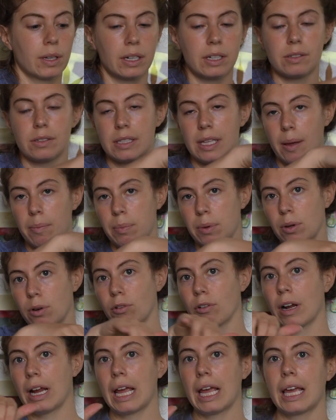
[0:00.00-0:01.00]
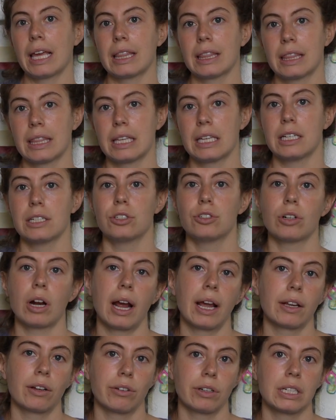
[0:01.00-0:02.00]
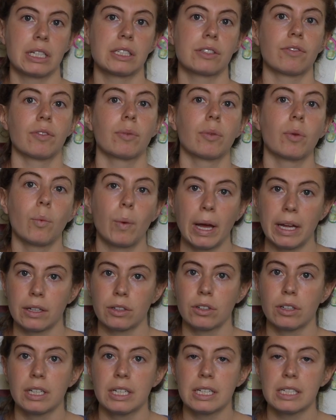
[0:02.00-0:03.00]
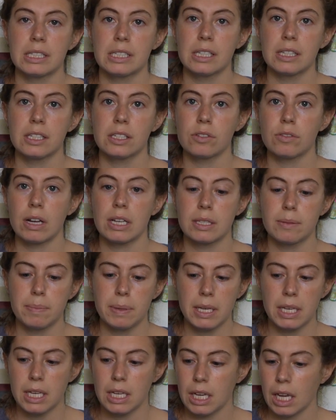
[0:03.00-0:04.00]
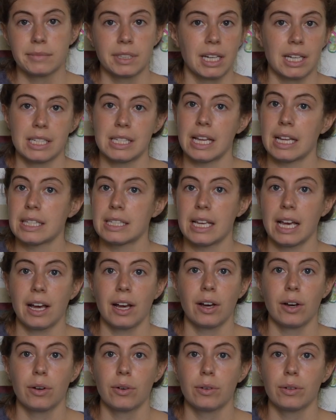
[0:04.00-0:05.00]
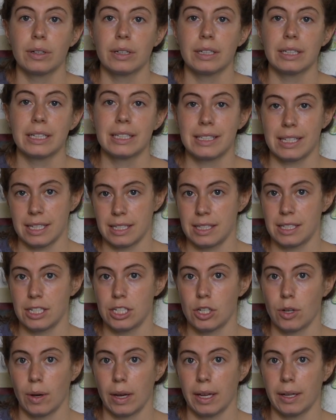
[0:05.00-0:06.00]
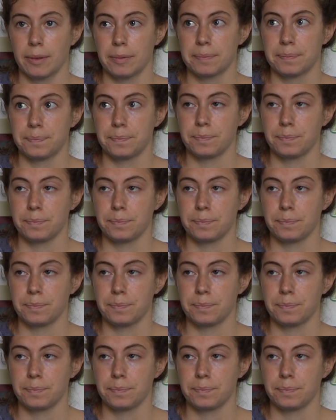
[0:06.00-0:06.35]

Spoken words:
gonna separate the dry ingredients from the wet ingredients in this recipe because that's how it says to do it.